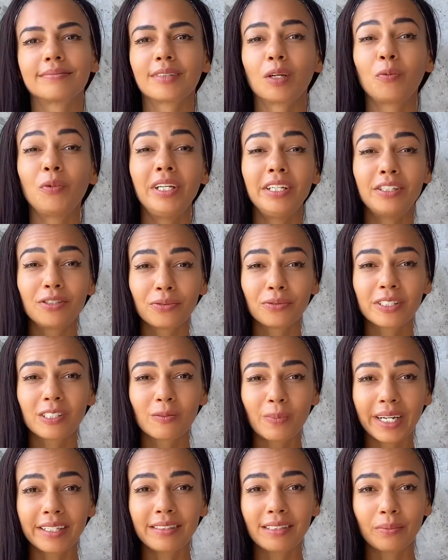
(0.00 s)
We need to
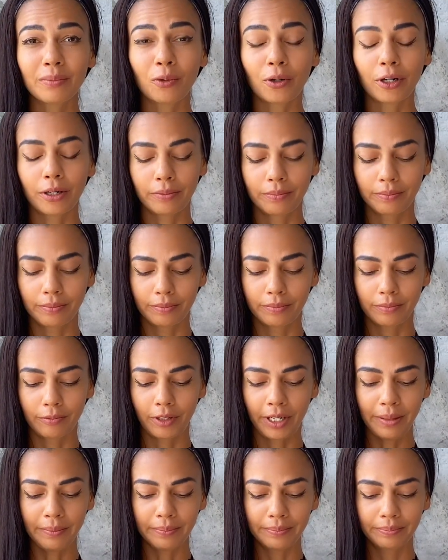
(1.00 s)
respect it more,
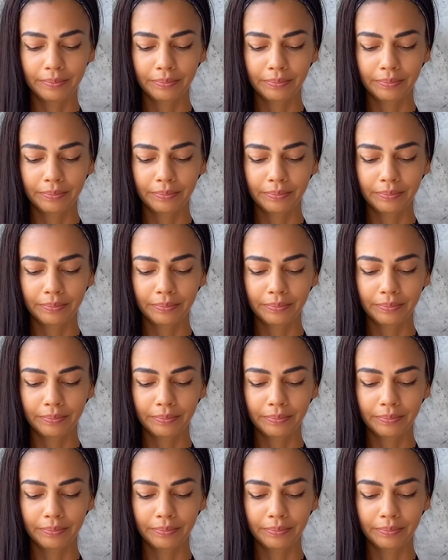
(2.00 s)
right?